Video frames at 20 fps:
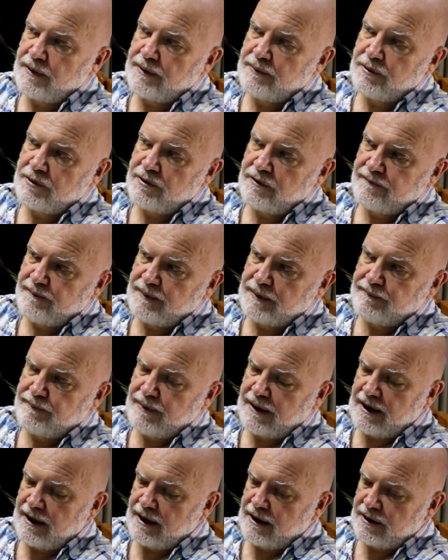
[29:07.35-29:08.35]
would have been
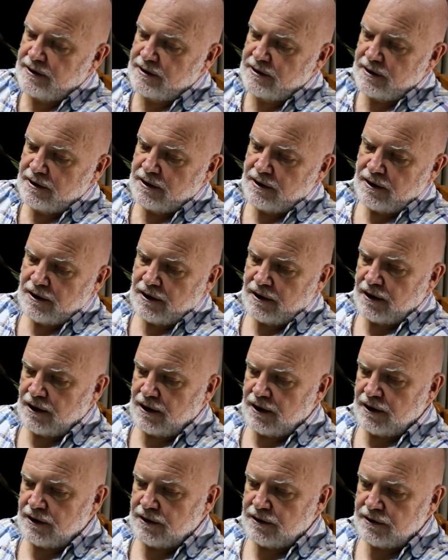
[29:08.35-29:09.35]
paired,
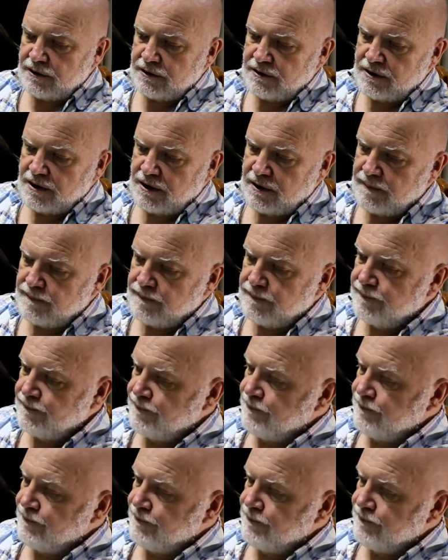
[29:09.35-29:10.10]
and